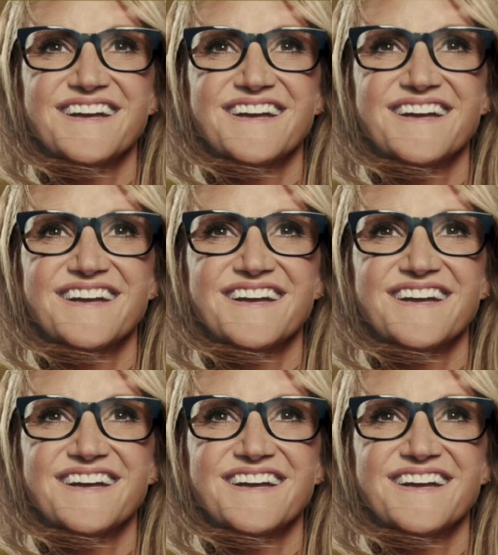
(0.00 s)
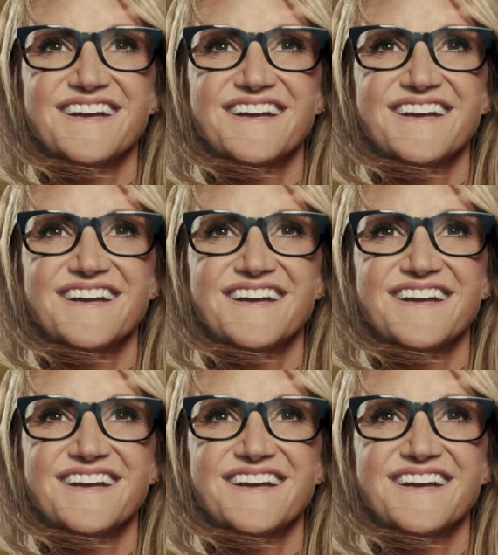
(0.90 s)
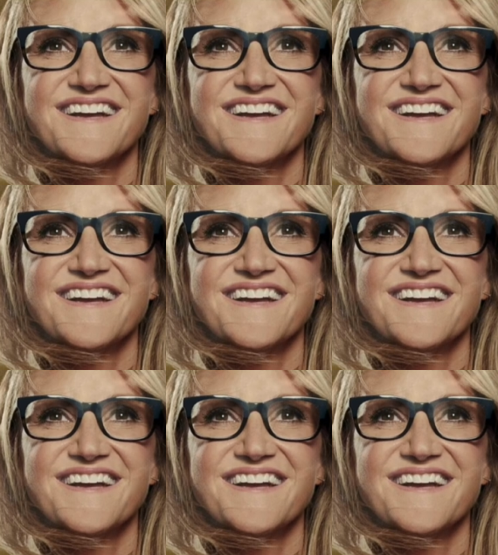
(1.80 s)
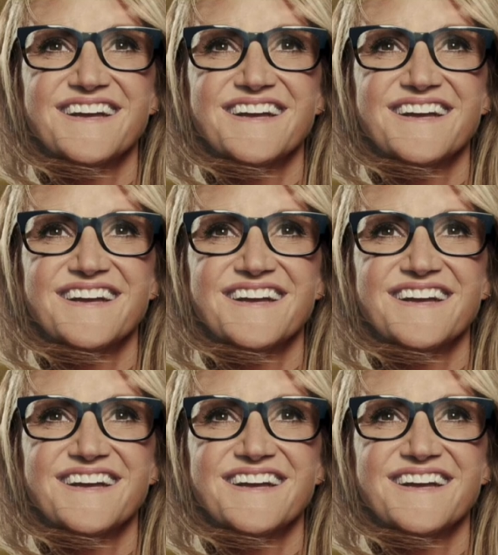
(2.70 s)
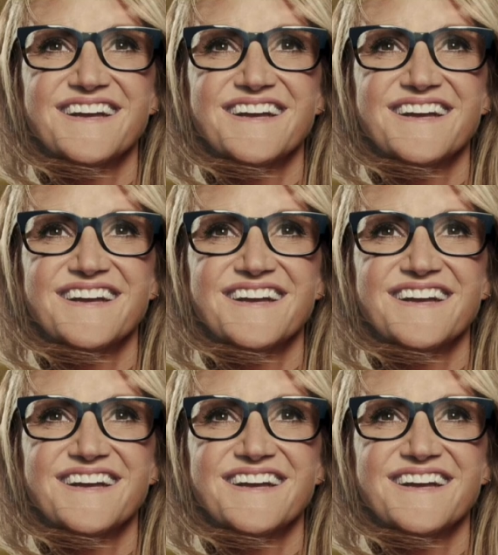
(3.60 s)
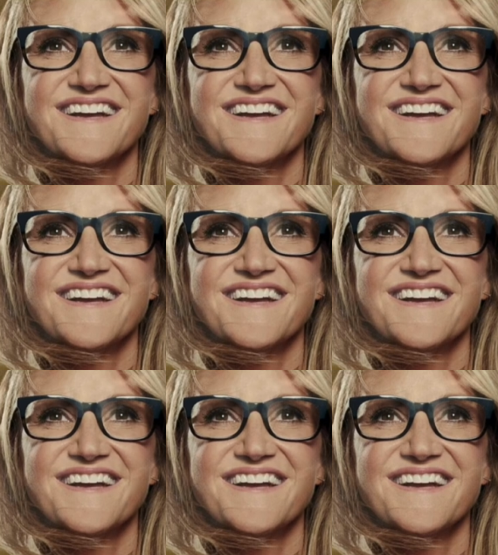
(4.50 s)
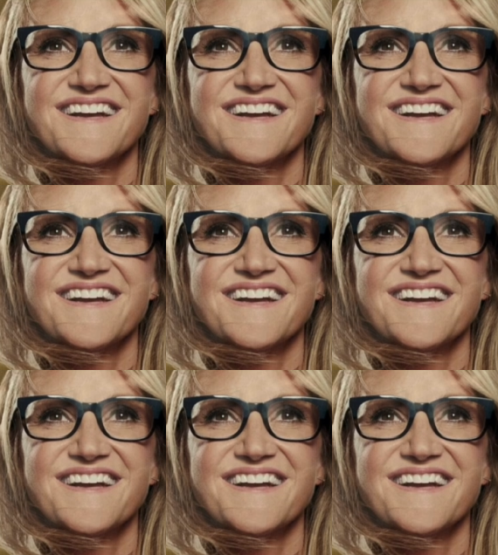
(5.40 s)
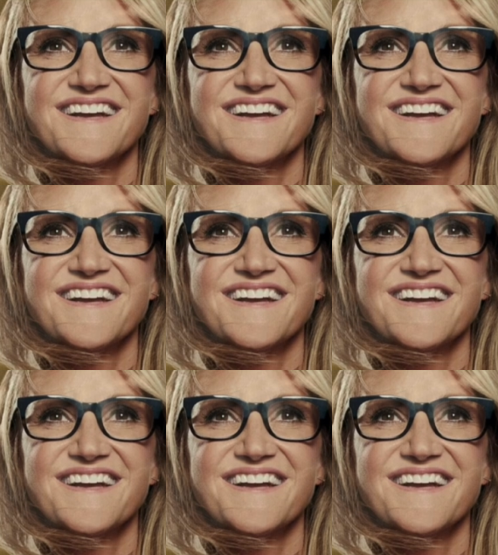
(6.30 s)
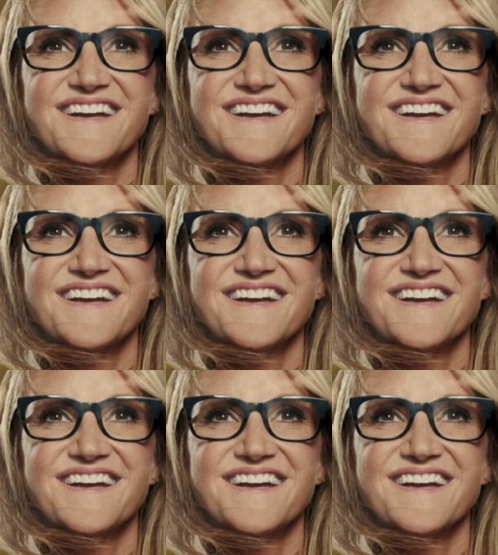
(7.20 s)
This is a still picture; no speech is visible.